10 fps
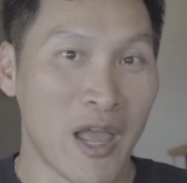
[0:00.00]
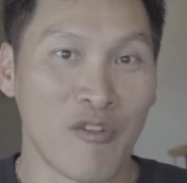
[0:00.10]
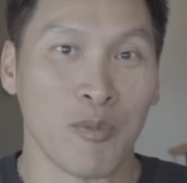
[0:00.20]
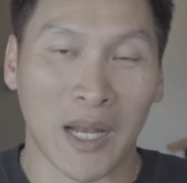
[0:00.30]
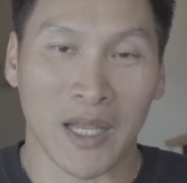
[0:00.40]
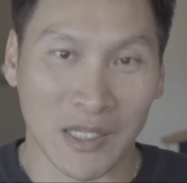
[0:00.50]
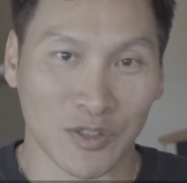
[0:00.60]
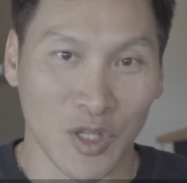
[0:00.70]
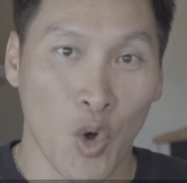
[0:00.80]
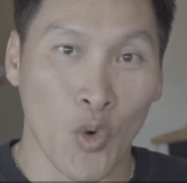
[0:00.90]
everybody
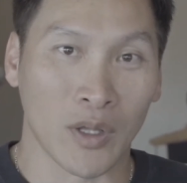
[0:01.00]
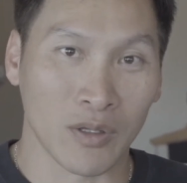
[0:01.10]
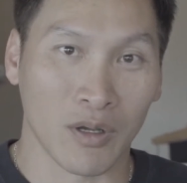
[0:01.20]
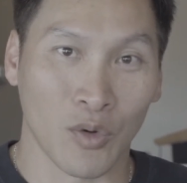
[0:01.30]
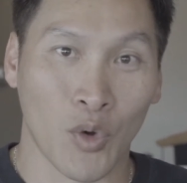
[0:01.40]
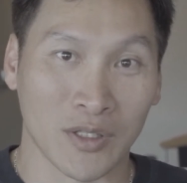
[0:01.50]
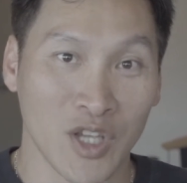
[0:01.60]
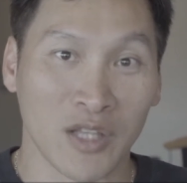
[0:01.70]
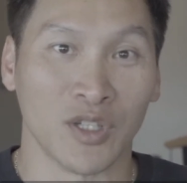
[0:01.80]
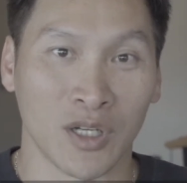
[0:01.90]
has their own
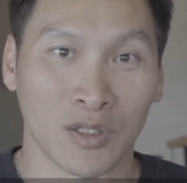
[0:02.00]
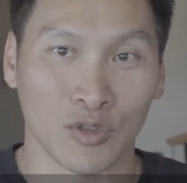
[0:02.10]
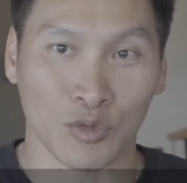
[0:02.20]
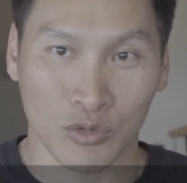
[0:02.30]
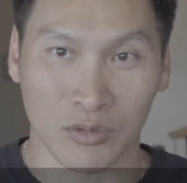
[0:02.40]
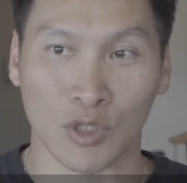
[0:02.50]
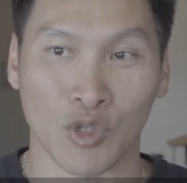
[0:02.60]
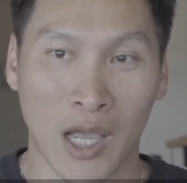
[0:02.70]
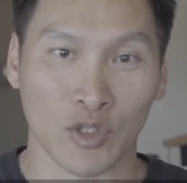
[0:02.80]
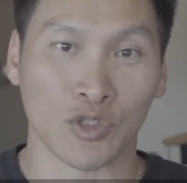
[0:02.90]
agenda they
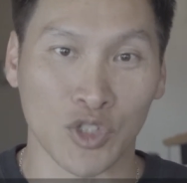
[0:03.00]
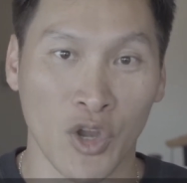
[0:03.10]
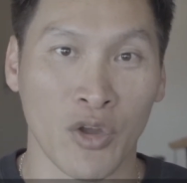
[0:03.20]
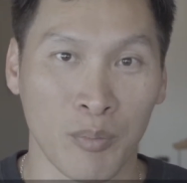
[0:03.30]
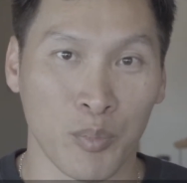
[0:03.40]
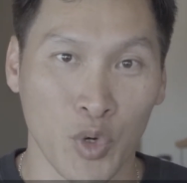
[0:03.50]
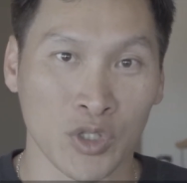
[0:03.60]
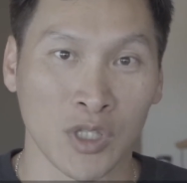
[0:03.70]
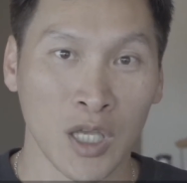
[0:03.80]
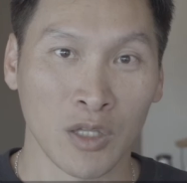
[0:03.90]
trying to share and
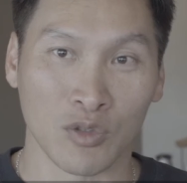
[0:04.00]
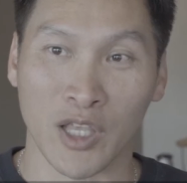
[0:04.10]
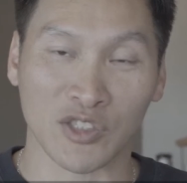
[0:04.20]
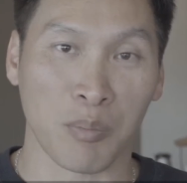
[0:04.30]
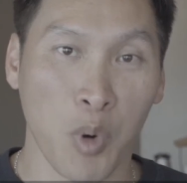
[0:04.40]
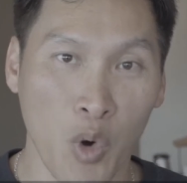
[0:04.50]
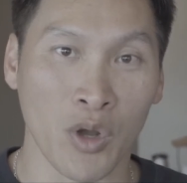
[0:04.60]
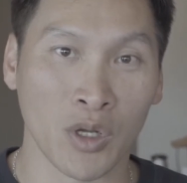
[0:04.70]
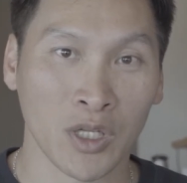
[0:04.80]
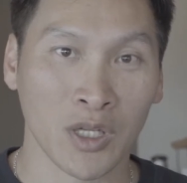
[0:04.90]
push to get support.